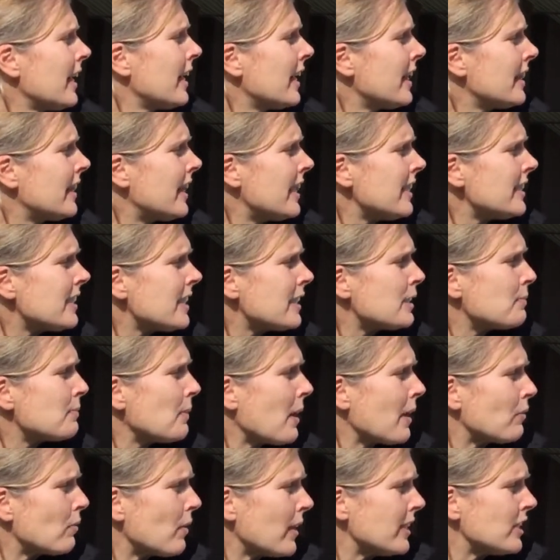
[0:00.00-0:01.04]
This is my
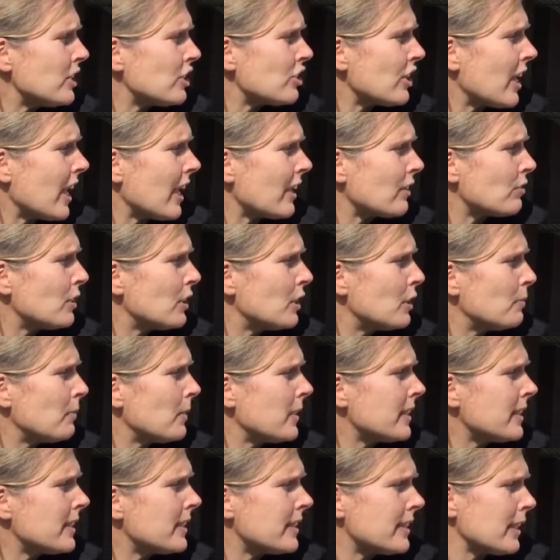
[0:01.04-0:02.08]
racetrack room.
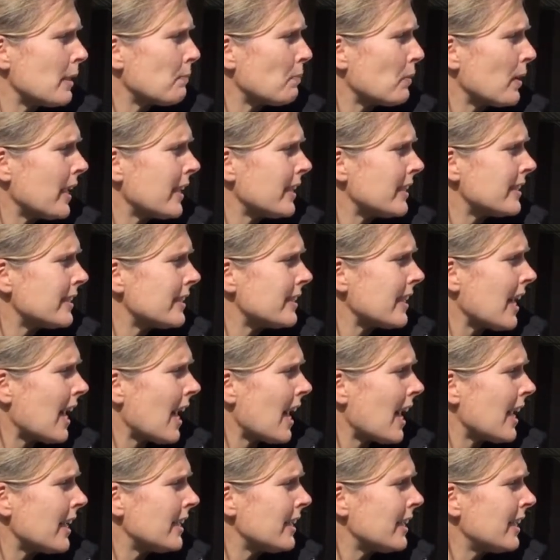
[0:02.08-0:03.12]
Step right
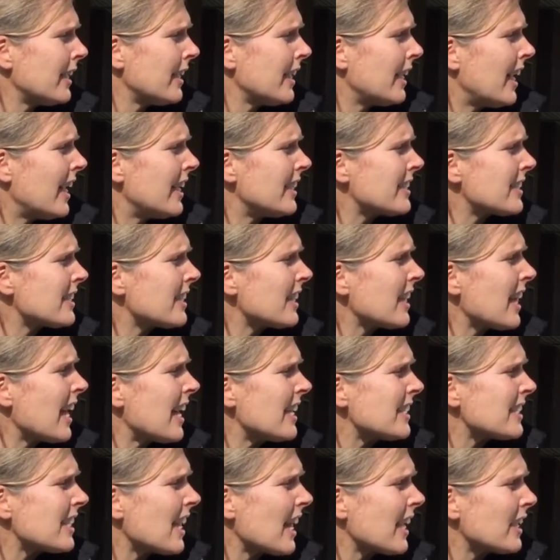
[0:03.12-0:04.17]
inside. It's less
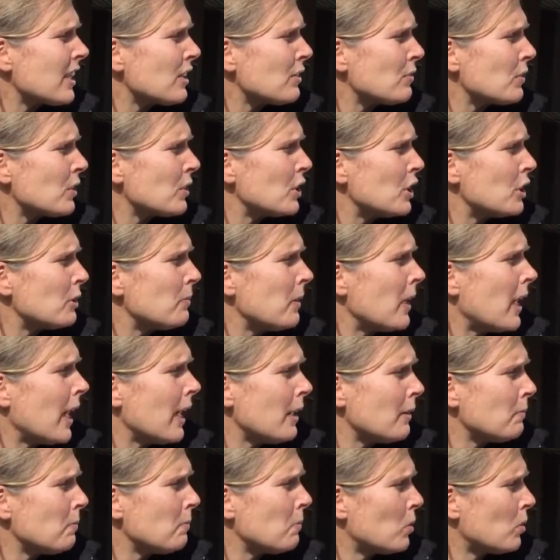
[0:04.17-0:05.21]
like a room
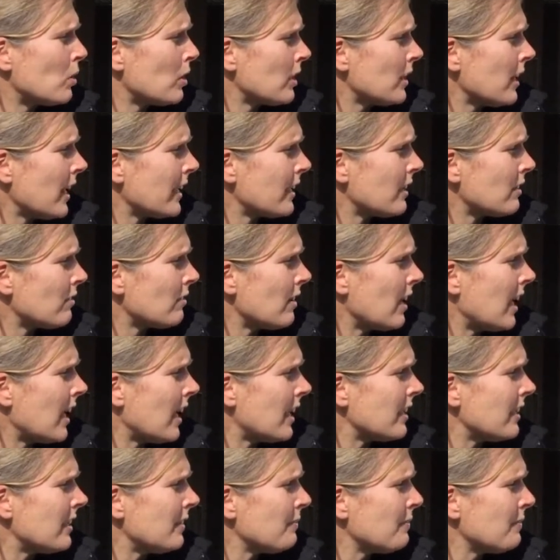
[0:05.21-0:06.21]
and more like a ride.